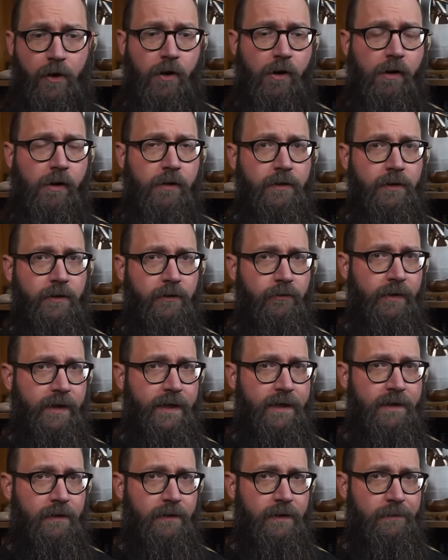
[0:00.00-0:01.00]
all
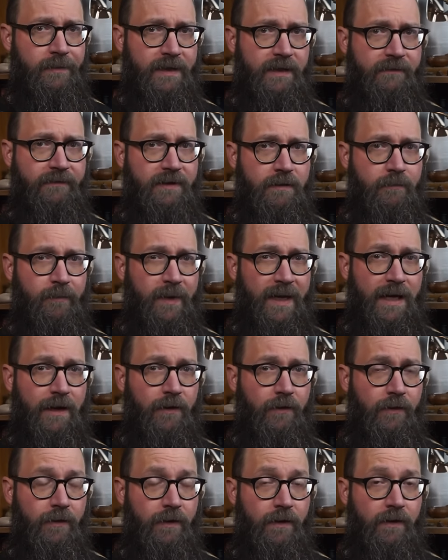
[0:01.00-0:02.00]
agree on the beneficent
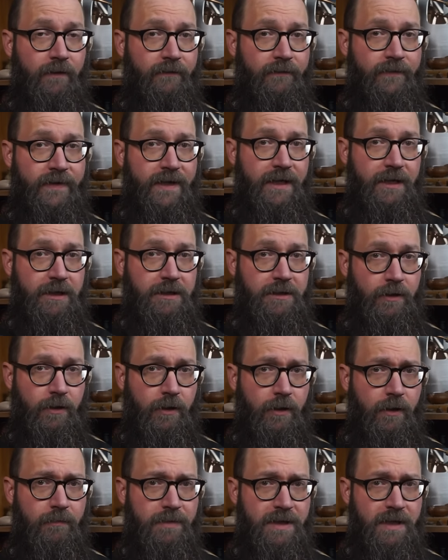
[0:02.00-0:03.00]
power of these
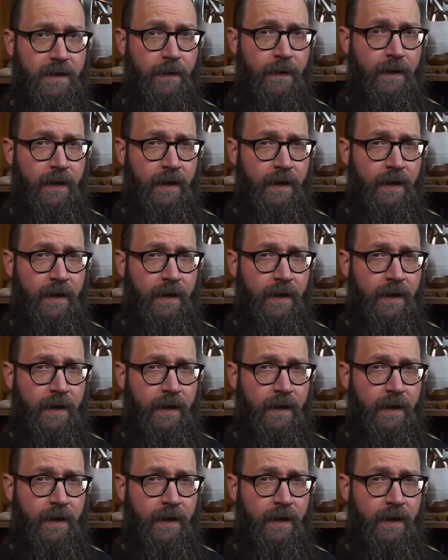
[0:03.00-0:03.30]
herbs.